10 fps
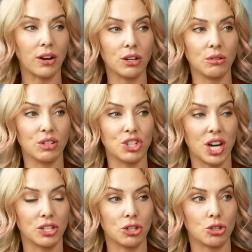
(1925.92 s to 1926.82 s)
you to
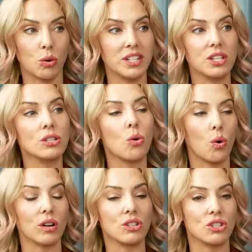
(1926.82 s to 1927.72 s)
change your choices,
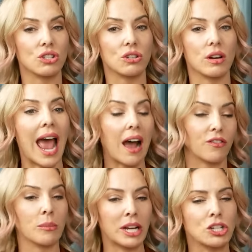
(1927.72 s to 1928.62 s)
or it's just an
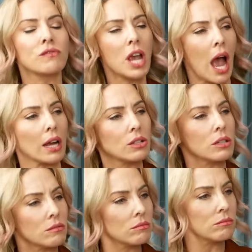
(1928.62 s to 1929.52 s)
affirmation of, yeah, I
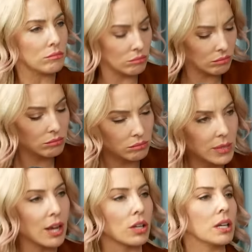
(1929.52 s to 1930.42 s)
did...
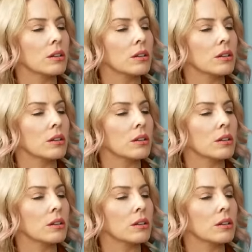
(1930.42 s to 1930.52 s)
Nailed it.